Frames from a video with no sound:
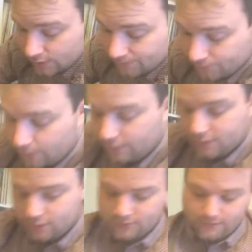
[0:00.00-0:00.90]
to it. I've
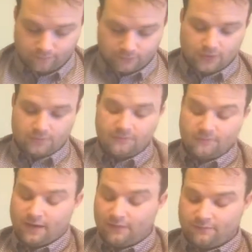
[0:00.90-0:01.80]
listened to it several times. In
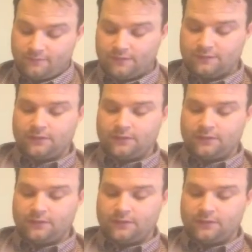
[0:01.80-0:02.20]
fact, I